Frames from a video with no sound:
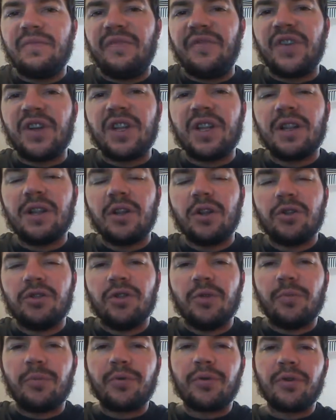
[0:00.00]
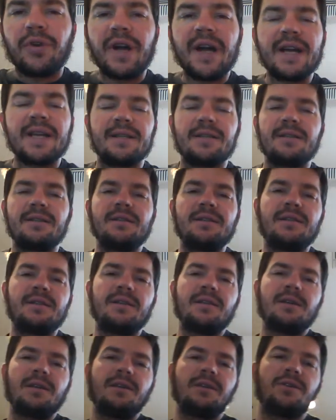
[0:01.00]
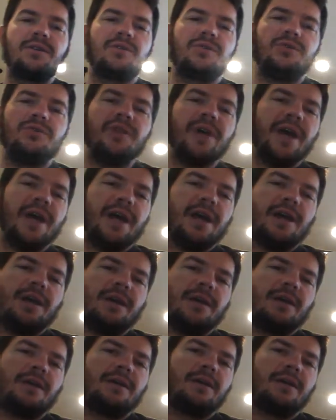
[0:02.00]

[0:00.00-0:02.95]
feeling a little depressed today.